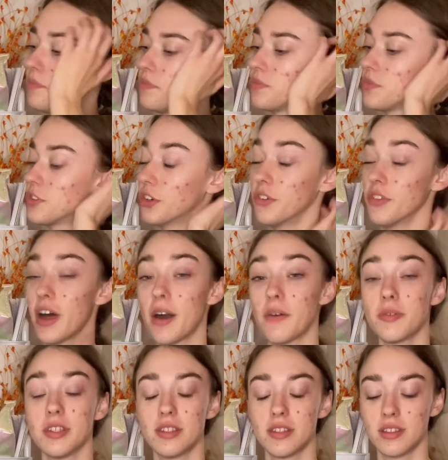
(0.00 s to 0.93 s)
So that
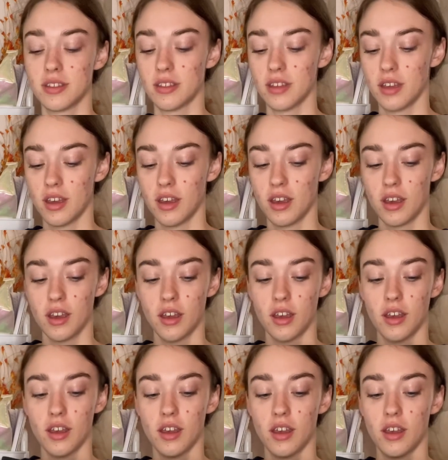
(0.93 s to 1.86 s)
was
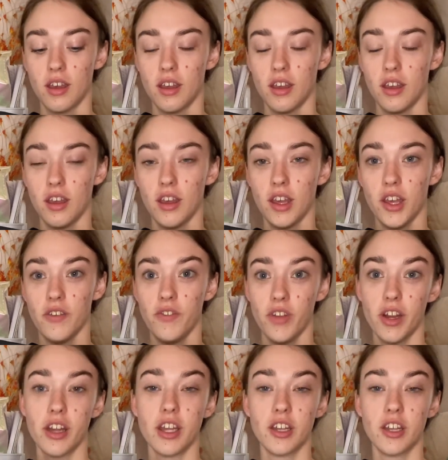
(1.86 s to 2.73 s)
very